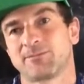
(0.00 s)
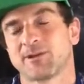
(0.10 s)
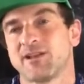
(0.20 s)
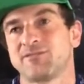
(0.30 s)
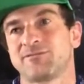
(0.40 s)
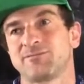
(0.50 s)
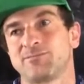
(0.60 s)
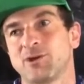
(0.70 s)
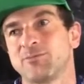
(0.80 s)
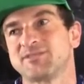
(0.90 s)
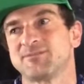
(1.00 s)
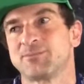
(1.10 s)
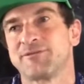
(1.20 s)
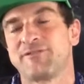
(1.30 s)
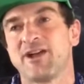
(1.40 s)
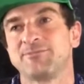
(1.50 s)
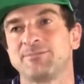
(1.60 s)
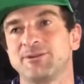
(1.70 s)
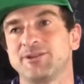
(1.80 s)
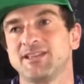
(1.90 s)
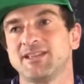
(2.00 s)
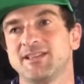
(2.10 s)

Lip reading: kind of moments of profound beauty